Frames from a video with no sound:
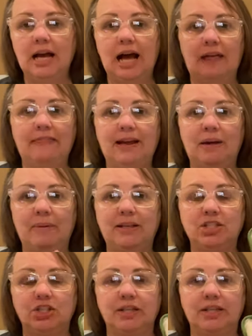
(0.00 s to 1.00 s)
I think I
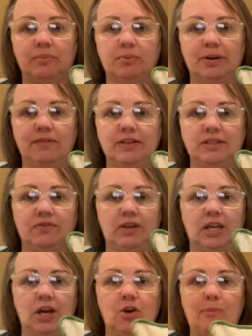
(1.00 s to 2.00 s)
mentioned it in a previous
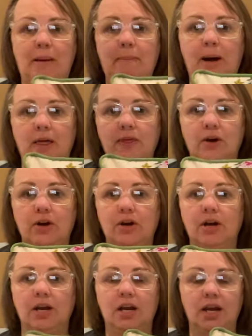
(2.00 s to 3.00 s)
video. My
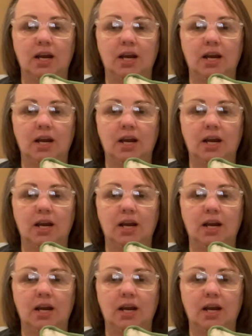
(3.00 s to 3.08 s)
mother,